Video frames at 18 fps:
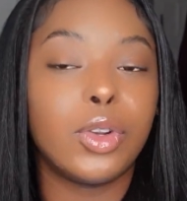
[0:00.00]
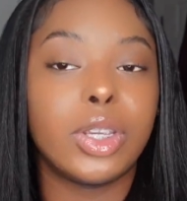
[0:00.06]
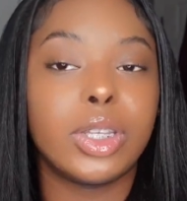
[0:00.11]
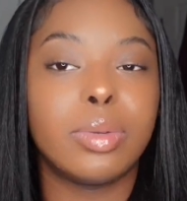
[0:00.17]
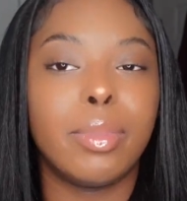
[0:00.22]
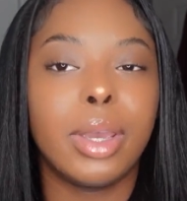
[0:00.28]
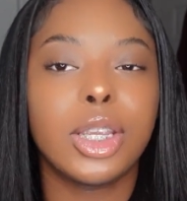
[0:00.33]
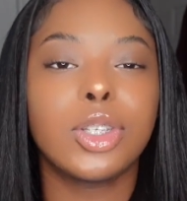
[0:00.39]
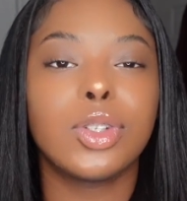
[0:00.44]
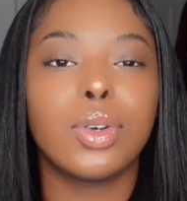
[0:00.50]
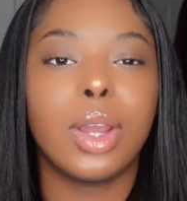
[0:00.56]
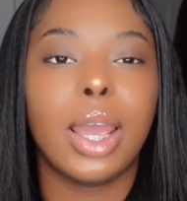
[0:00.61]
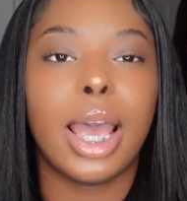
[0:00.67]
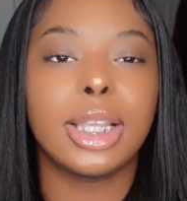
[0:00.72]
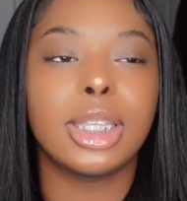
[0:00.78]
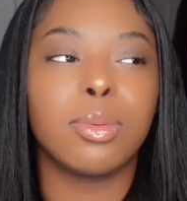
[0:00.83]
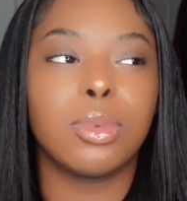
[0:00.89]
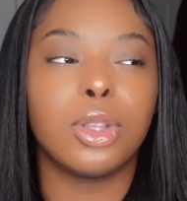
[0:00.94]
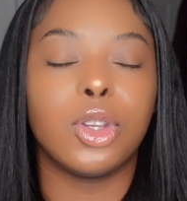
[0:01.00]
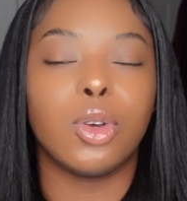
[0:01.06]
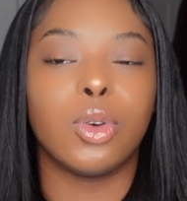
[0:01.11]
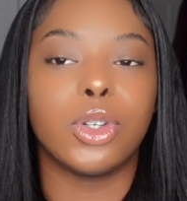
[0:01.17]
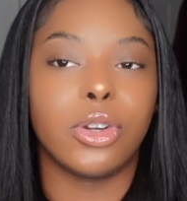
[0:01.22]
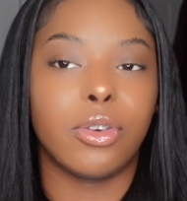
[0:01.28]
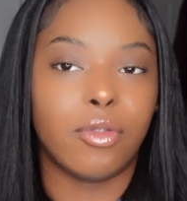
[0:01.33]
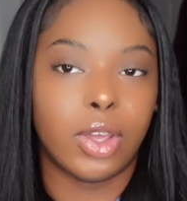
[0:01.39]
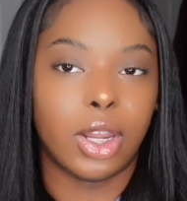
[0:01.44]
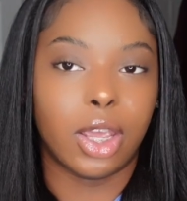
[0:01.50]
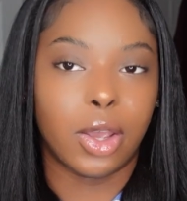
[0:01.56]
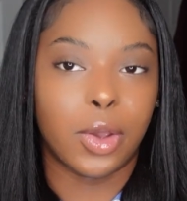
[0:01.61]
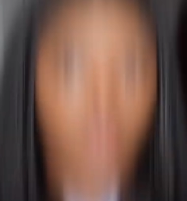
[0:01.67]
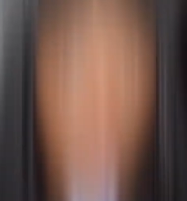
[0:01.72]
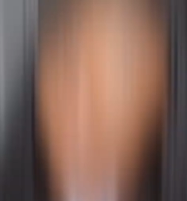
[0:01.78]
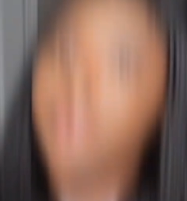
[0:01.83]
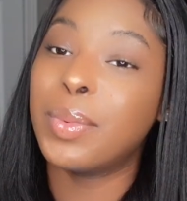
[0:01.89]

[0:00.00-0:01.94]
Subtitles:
just make sure it has something to do with your video.